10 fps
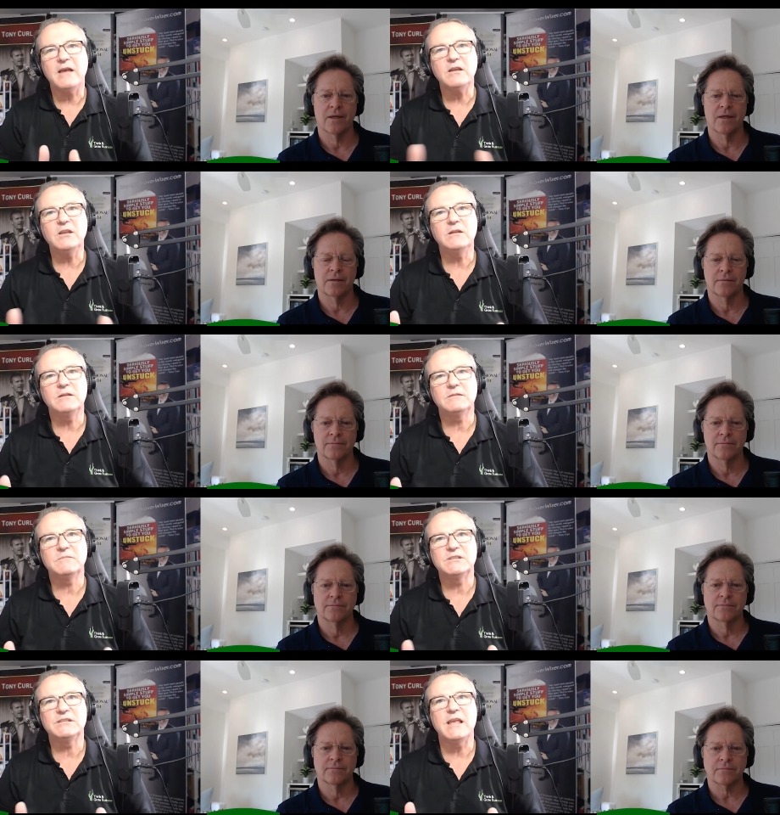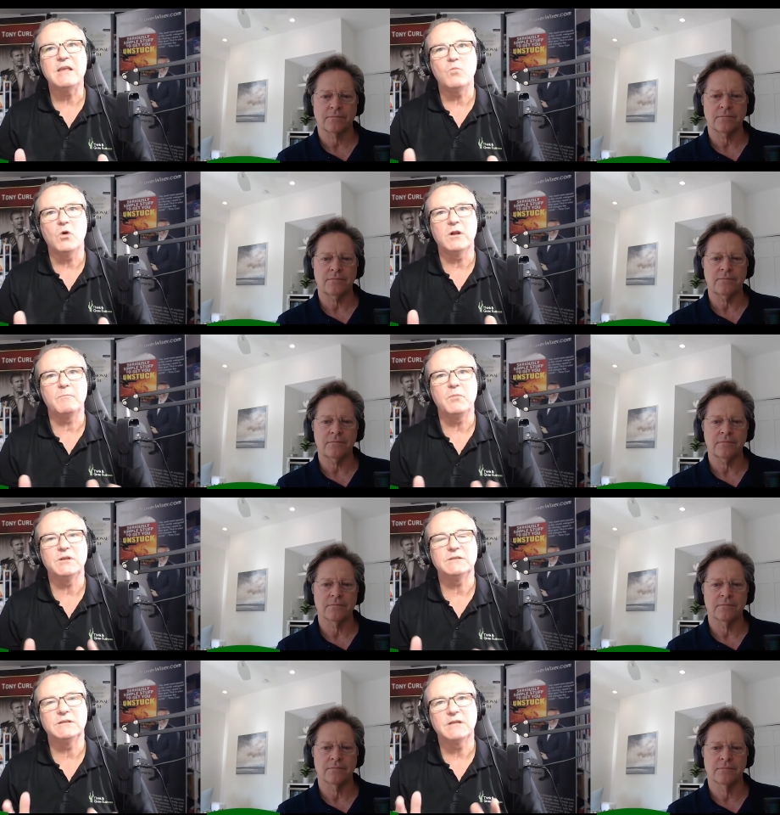Speaker 1: can you see what a
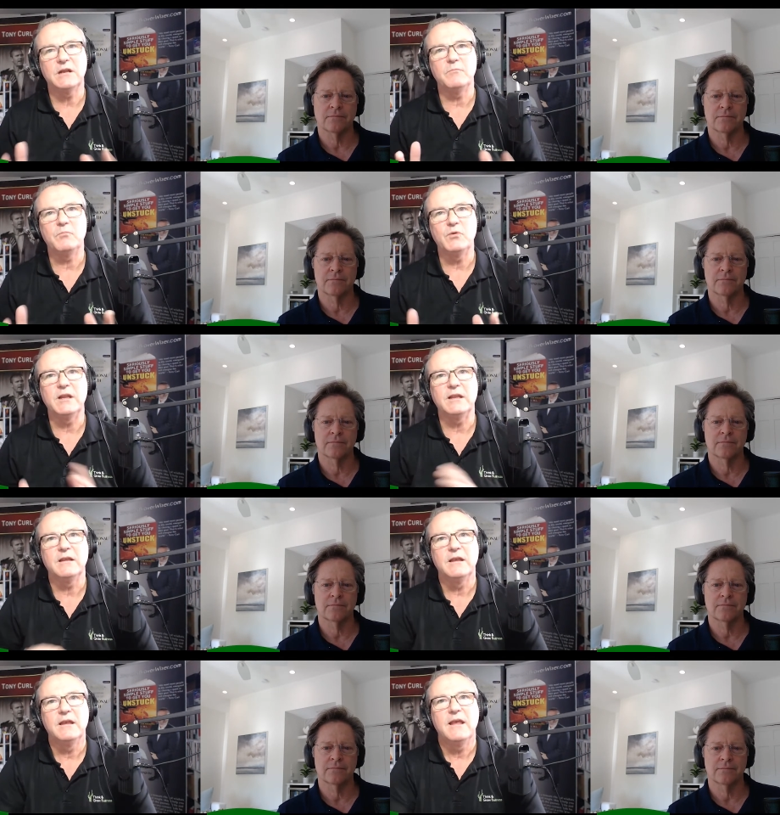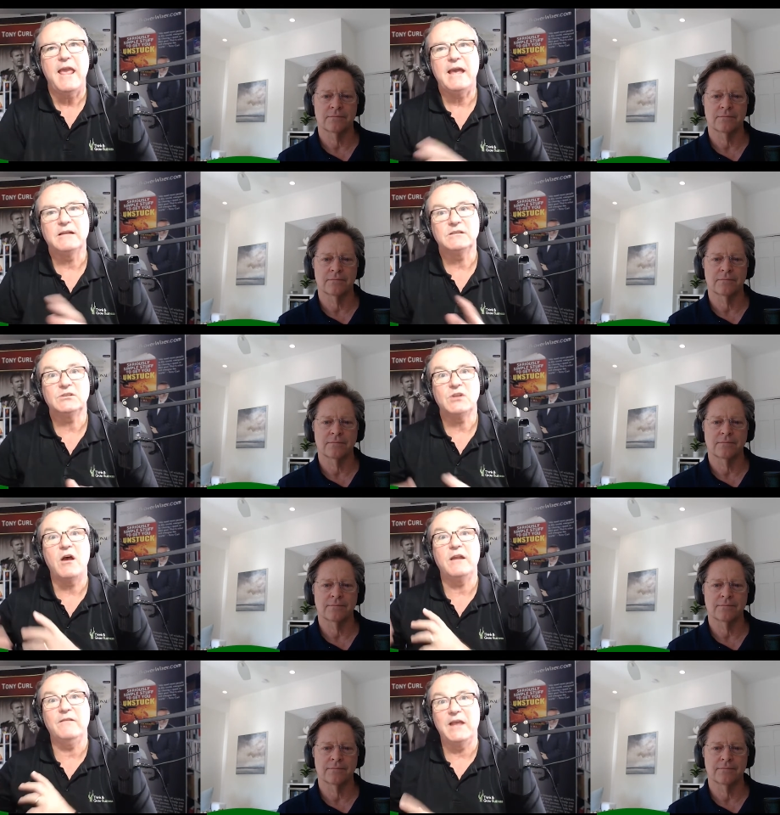person's going to bring
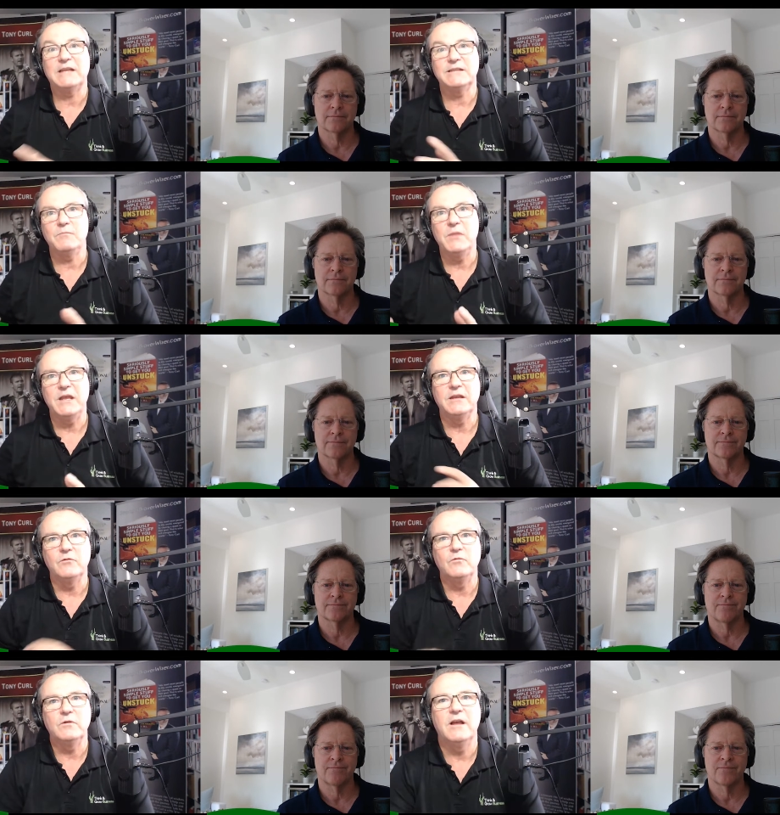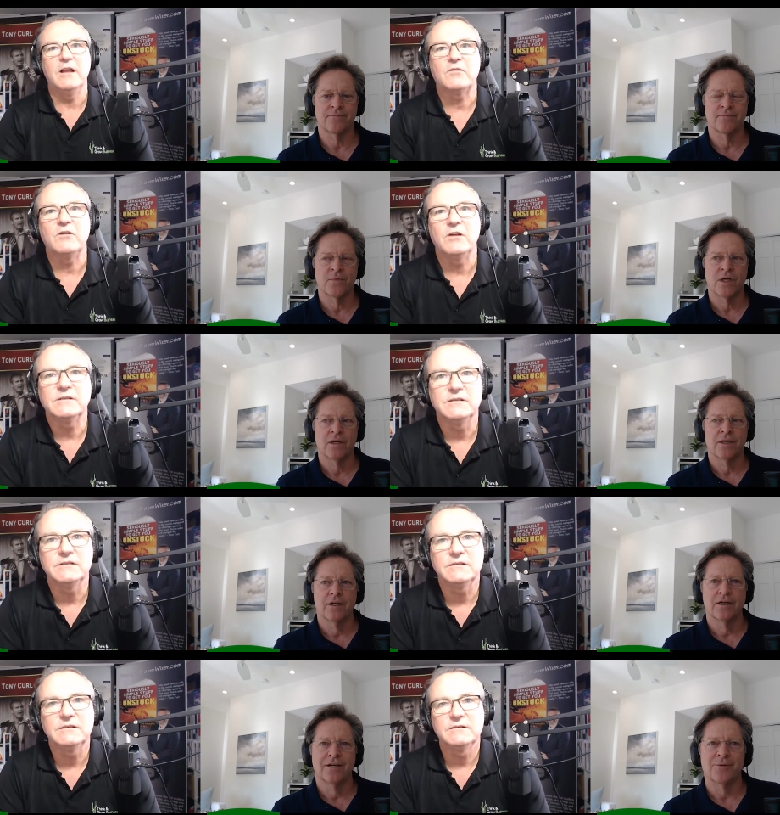outside of actually being in a real life
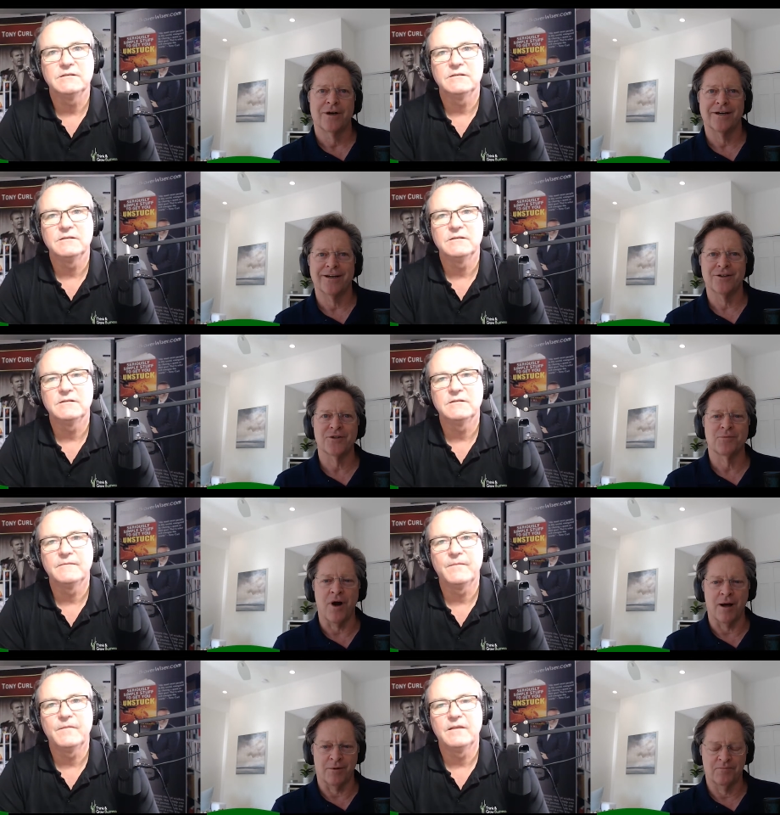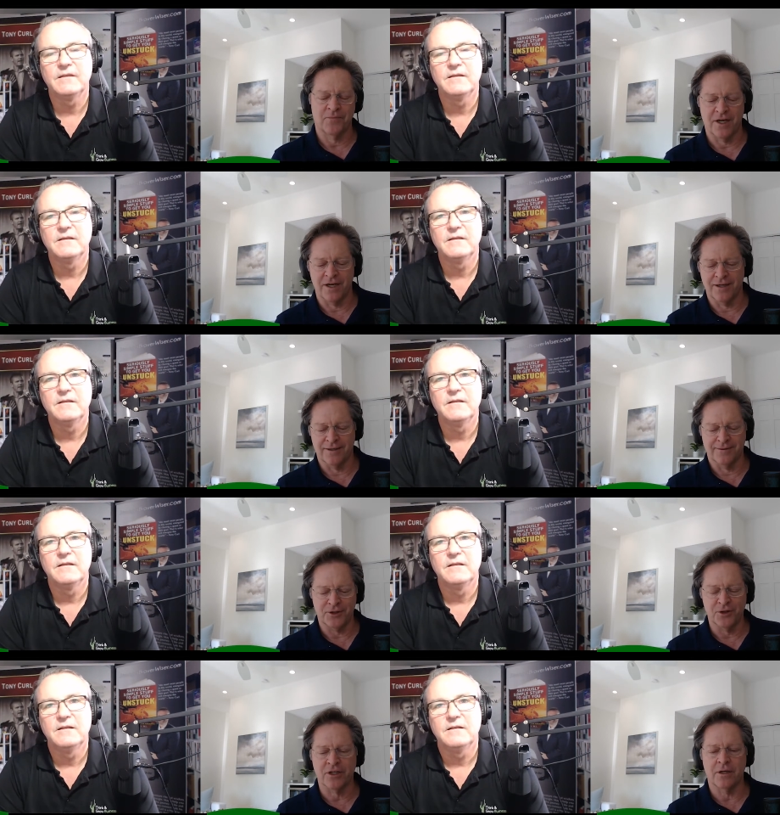crisis?
Speaker 2: Well, here's the problem. Uh, you
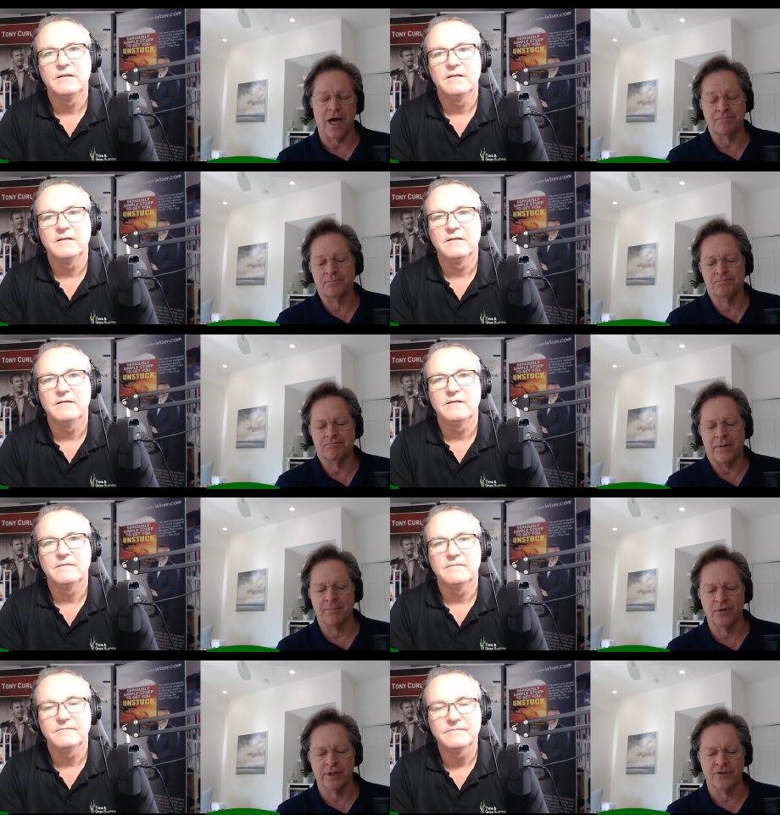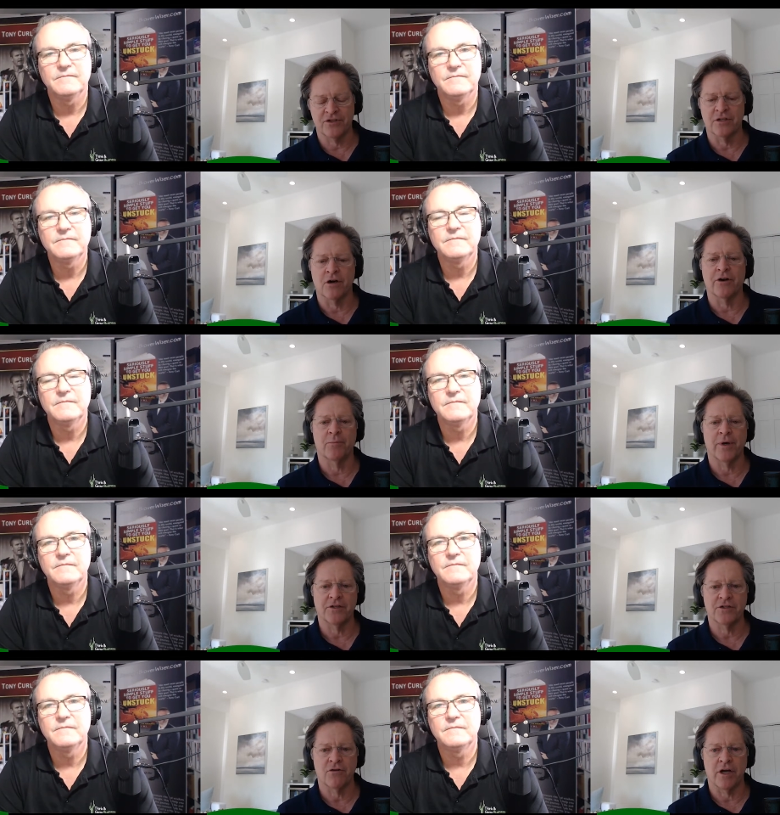could I I believe in scenario based
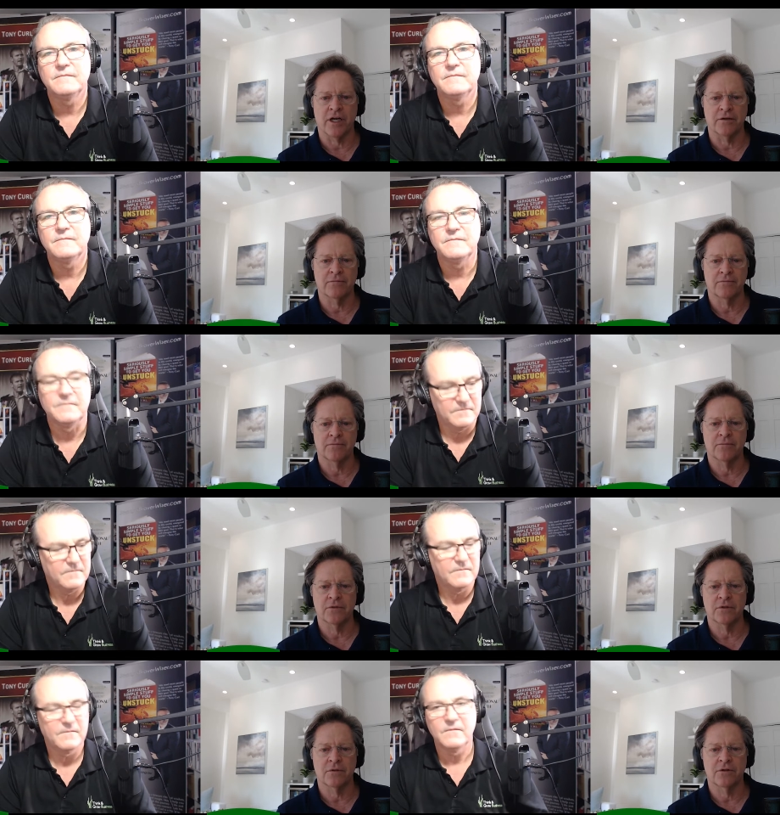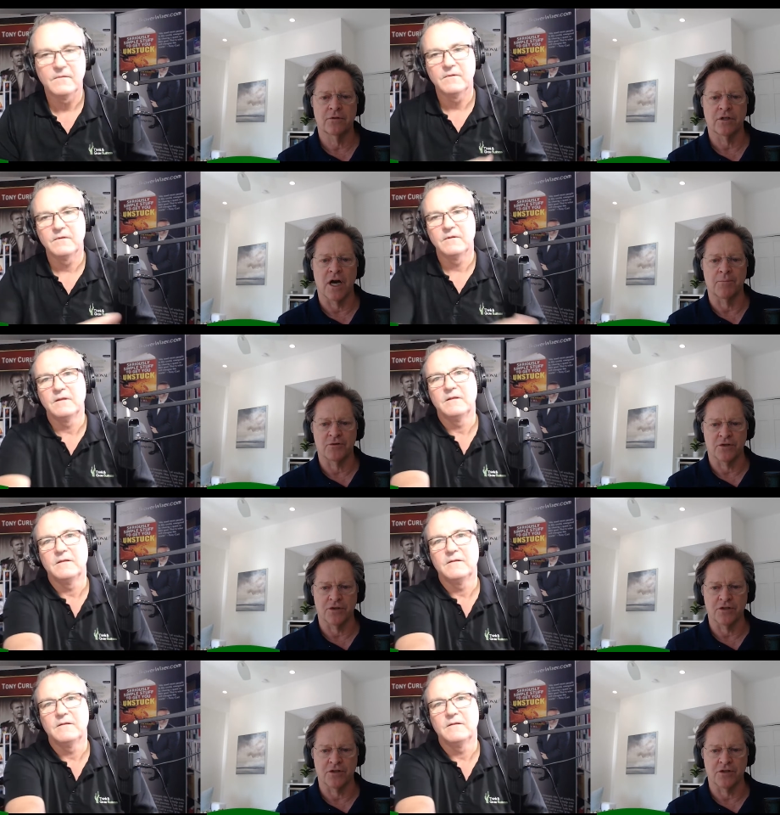training to accomplish what you're